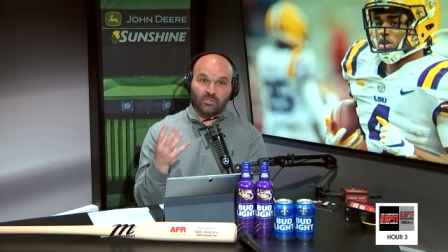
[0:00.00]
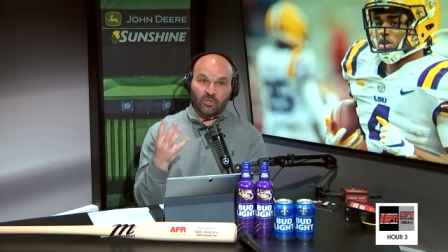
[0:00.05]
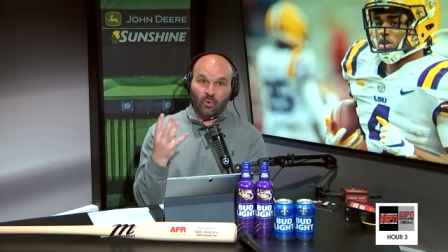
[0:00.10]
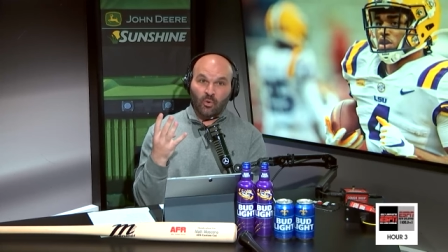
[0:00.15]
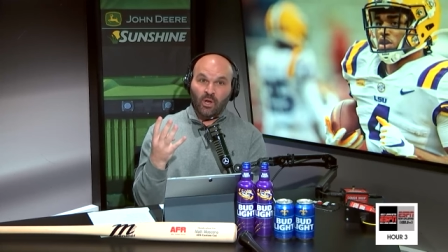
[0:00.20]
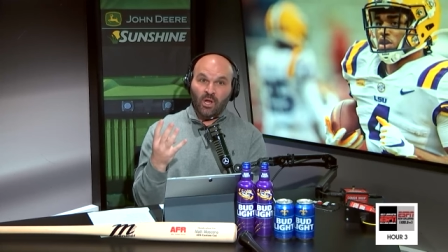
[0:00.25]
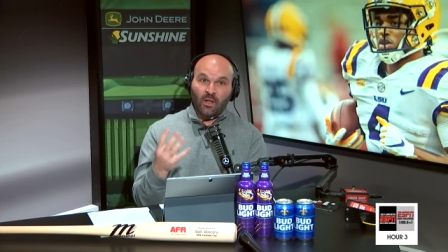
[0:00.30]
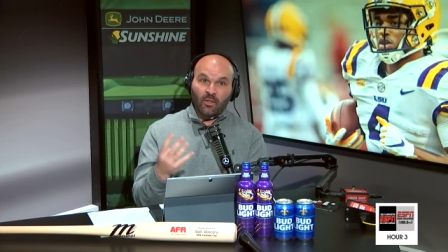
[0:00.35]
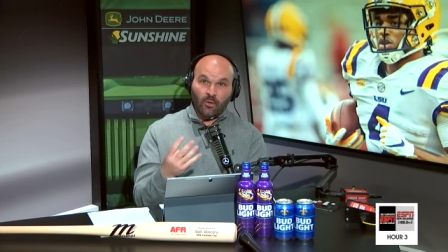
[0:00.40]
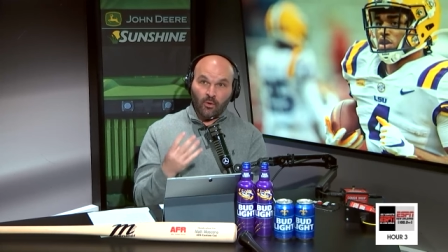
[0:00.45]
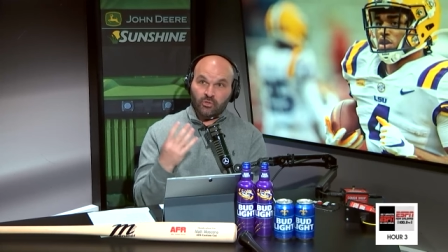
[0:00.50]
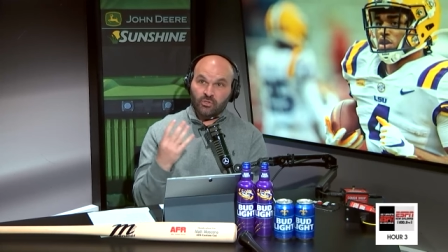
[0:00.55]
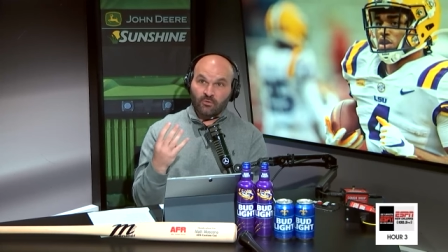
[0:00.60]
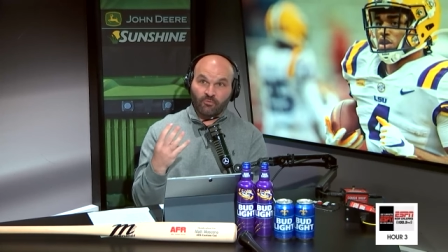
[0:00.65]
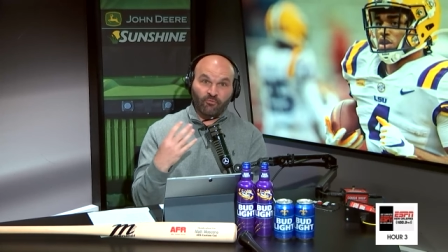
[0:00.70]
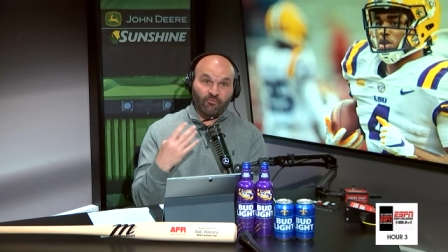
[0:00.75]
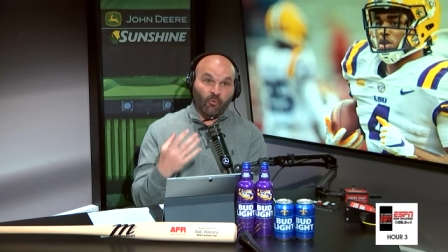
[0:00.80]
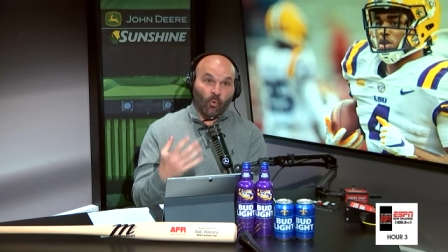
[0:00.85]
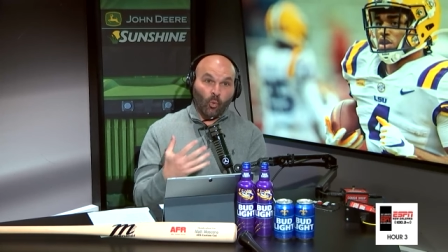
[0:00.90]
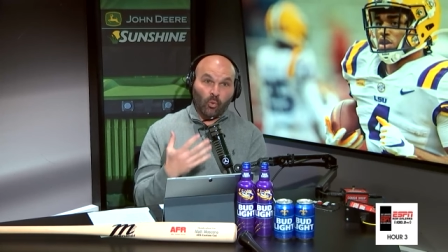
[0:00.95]
So those are
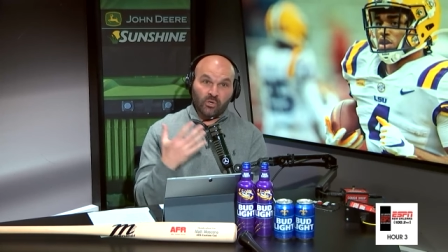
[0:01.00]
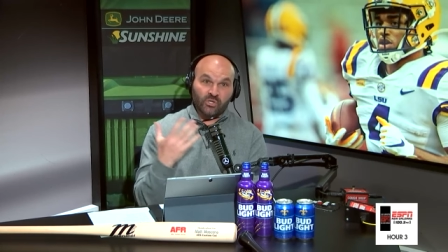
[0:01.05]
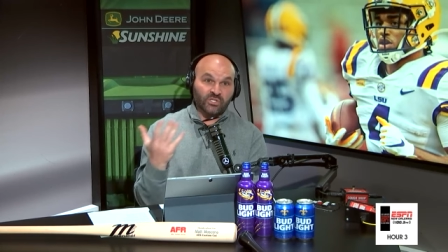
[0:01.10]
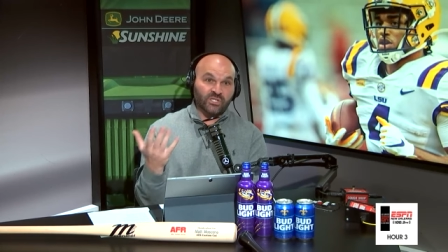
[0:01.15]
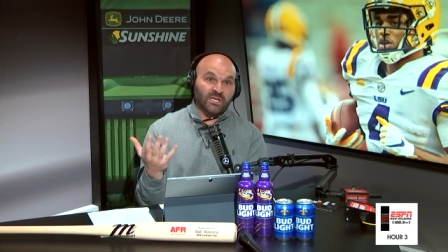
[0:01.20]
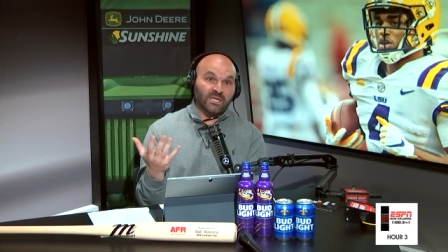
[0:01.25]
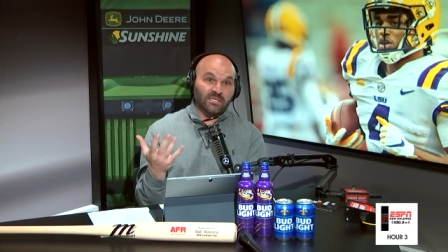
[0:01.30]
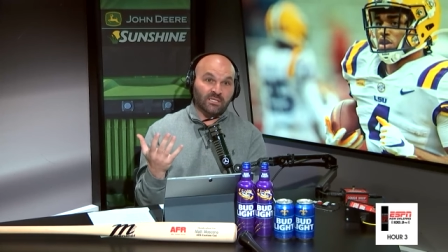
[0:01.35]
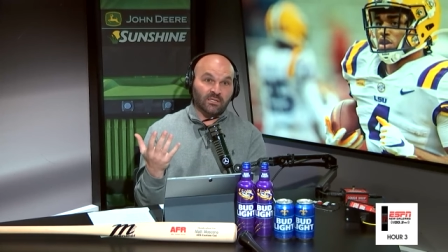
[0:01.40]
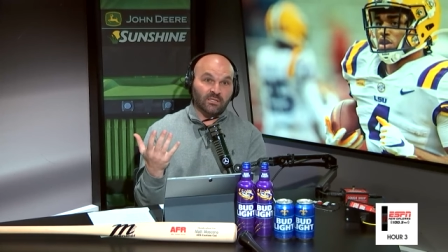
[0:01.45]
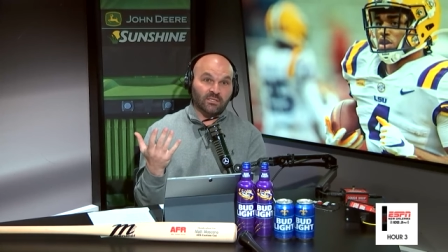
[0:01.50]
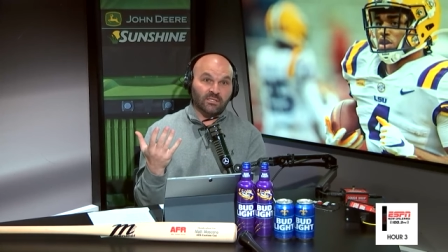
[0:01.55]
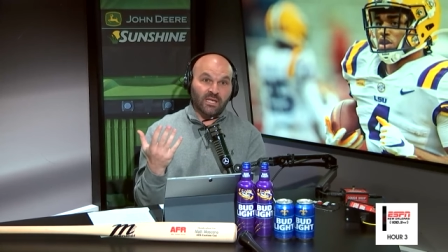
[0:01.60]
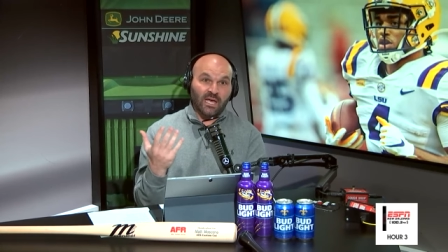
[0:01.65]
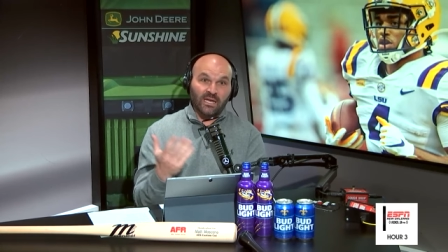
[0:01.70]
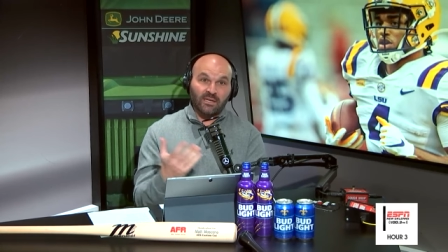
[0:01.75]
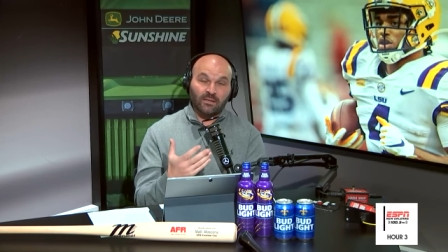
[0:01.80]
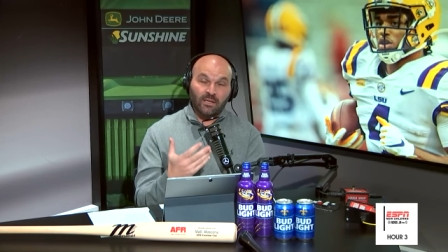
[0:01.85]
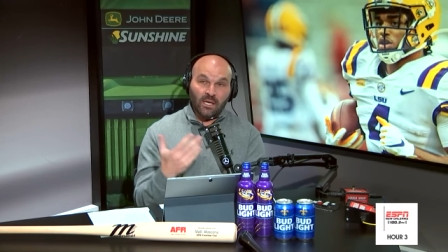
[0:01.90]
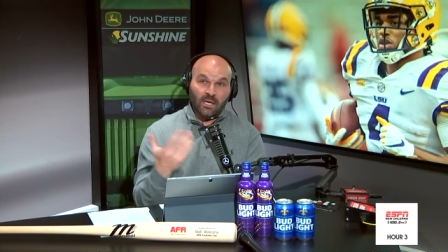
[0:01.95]
four seasons
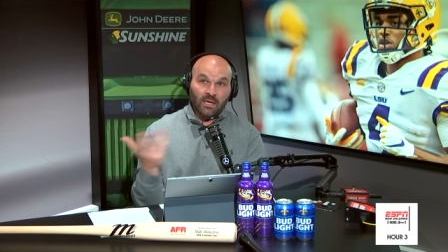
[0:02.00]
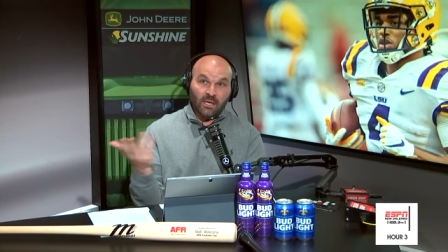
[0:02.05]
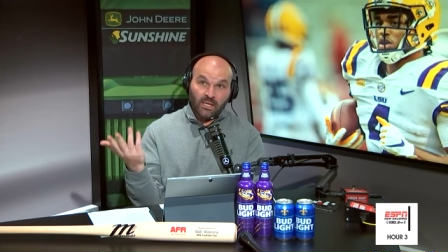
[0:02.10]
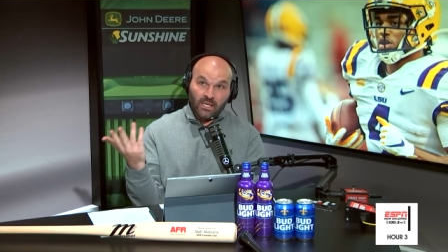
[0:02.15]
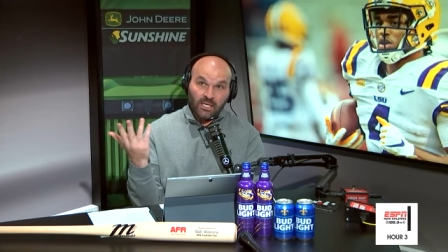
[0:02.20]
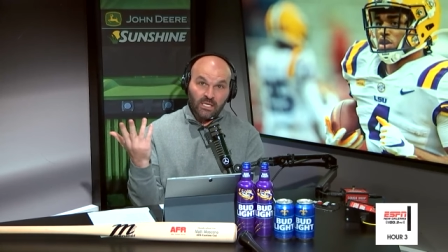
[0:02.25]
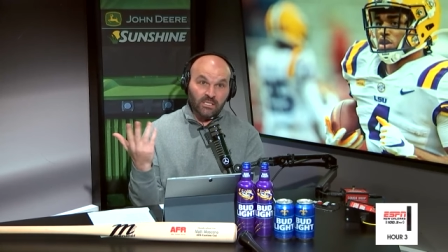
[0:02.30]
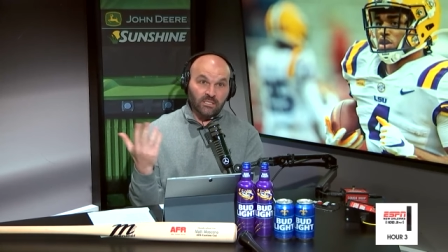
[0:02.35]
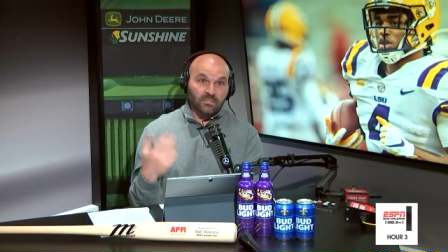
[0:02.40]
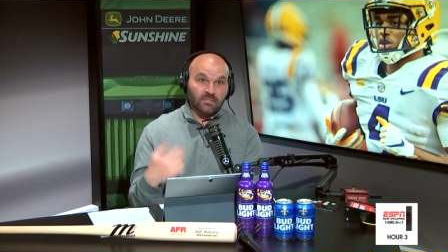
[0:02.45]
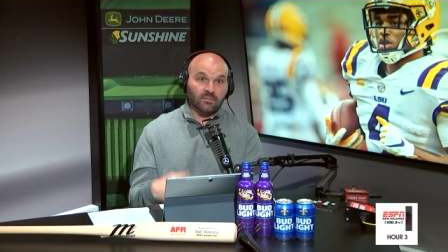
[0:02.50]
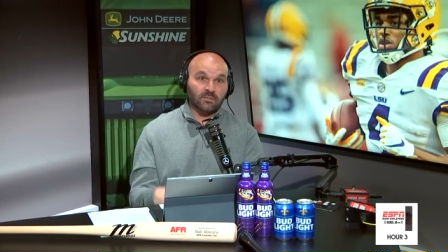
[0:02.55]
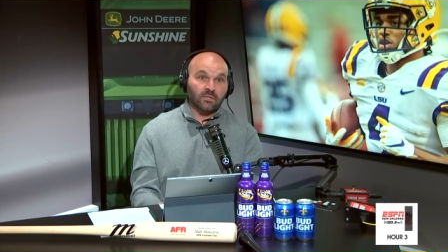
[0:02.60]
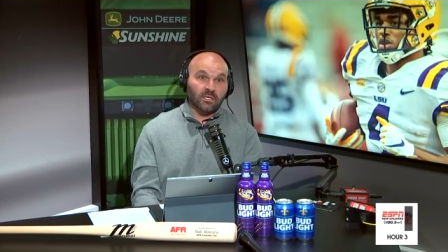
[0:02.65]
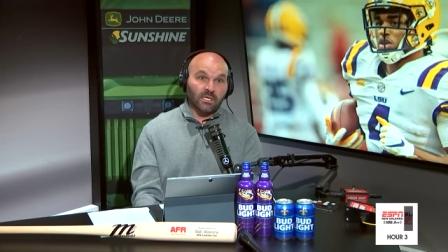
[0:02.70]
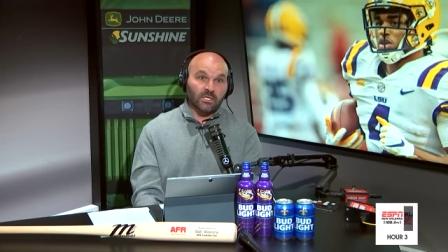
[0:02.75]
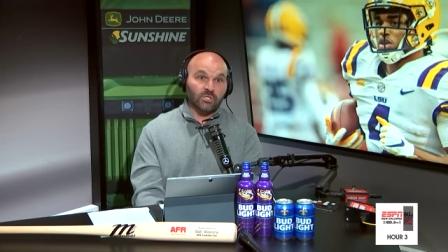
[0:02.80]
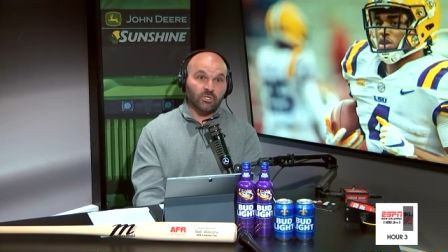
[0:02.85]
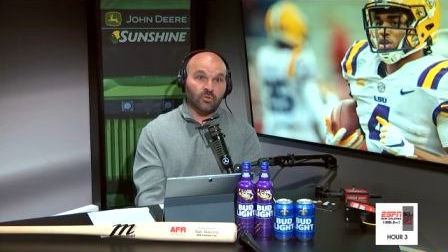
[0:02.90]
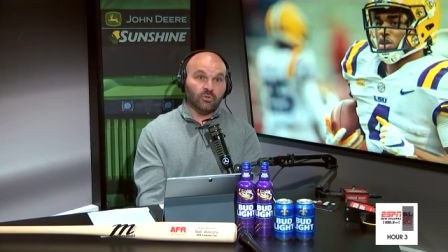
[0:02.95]
that he's
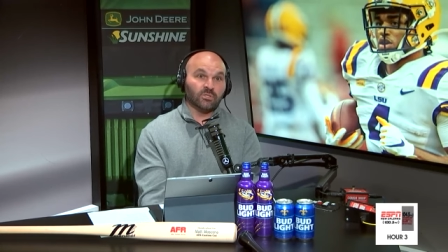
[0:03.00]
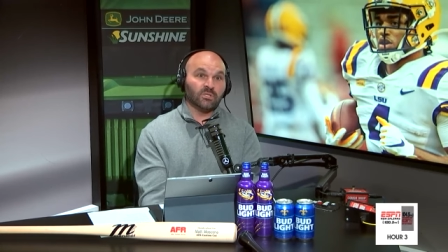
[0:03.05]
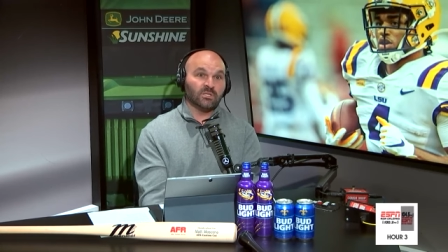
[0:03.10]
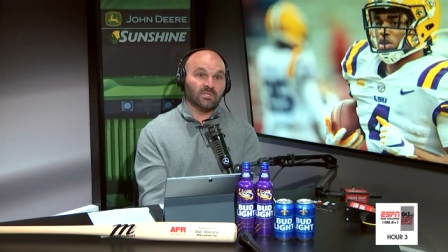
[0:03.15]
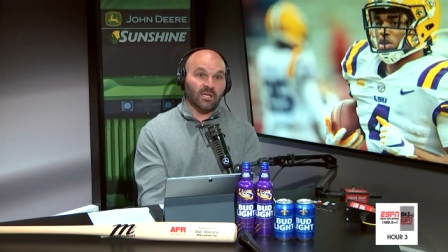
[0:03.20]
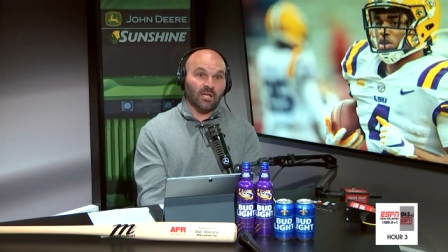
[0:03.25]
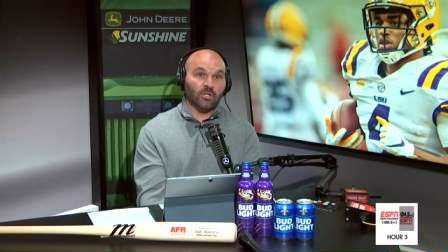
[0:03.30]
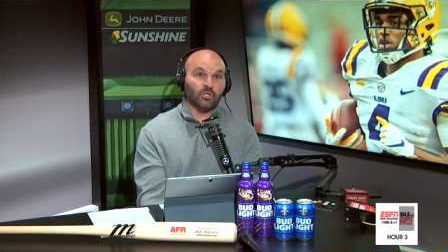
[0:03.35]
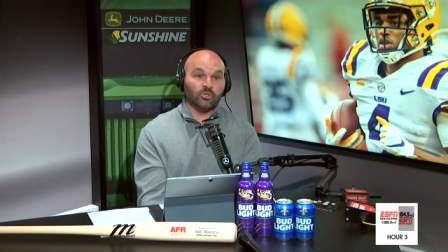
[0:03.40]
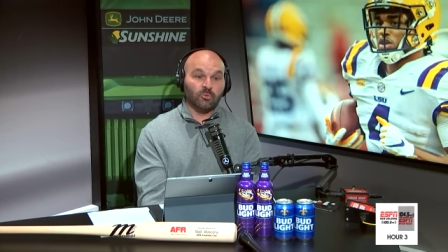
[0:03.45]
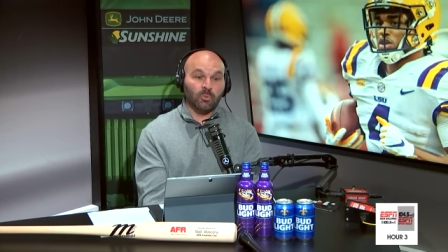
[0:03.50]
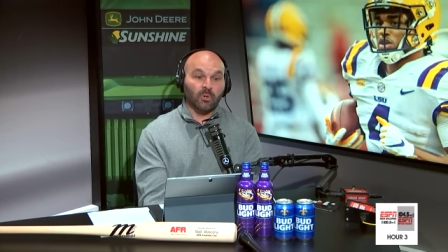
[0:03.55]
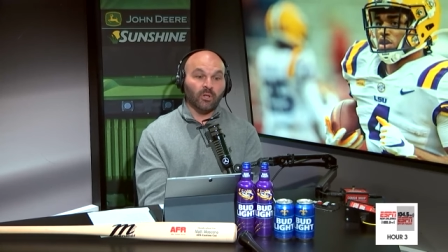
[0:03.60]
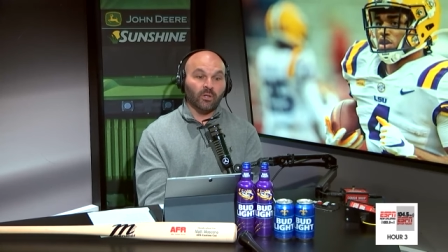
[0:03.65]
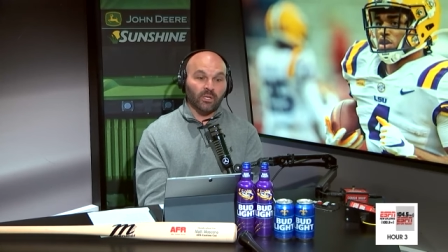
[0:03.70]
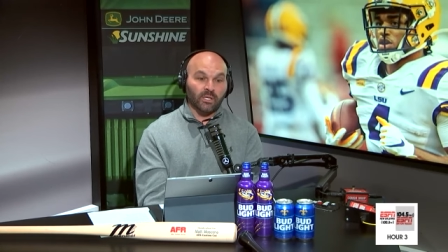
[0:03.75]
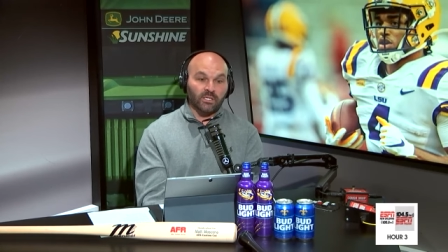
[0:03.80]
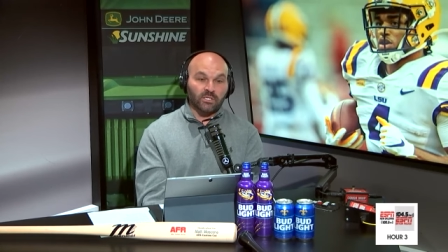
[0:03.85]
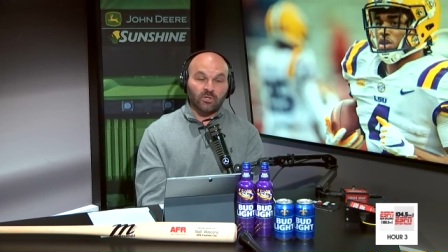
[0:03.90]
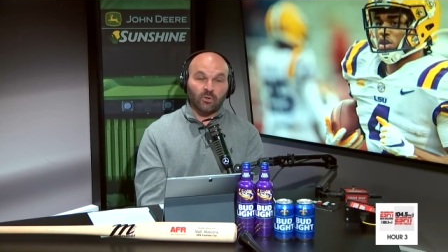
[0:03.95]
he's used his eligibility.